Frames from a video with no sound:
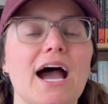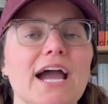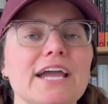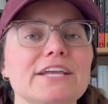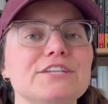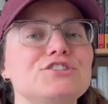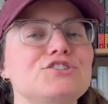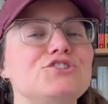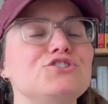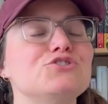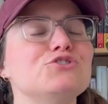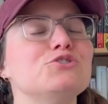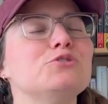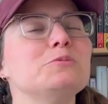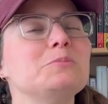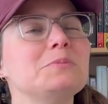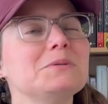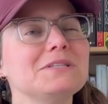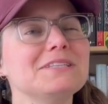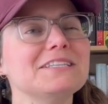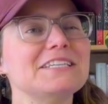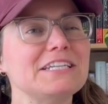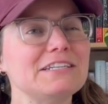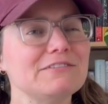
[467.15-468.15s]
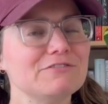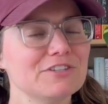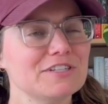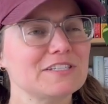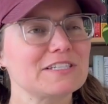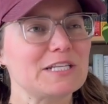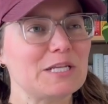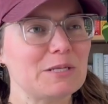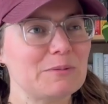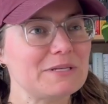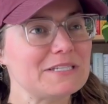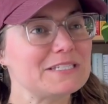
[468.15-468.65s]
I do believe there's
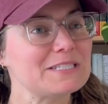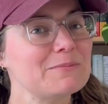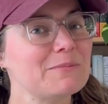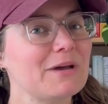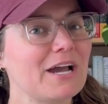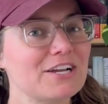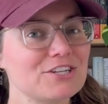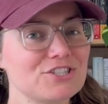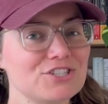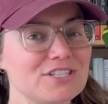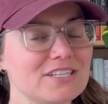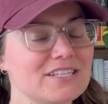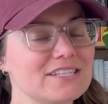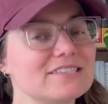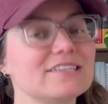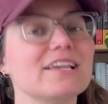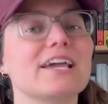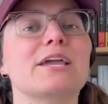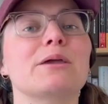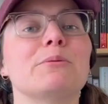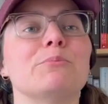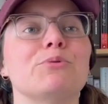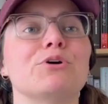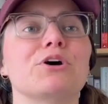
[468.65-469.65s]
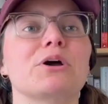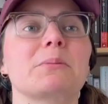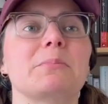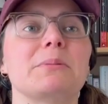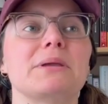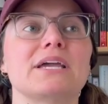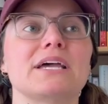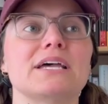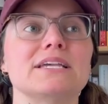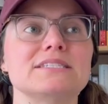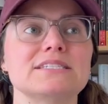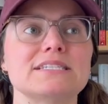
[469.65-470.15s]
going to be some action in the second book
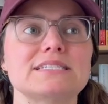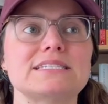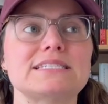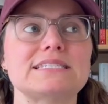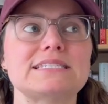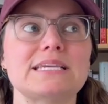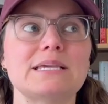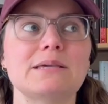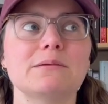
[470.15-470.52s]
because it seems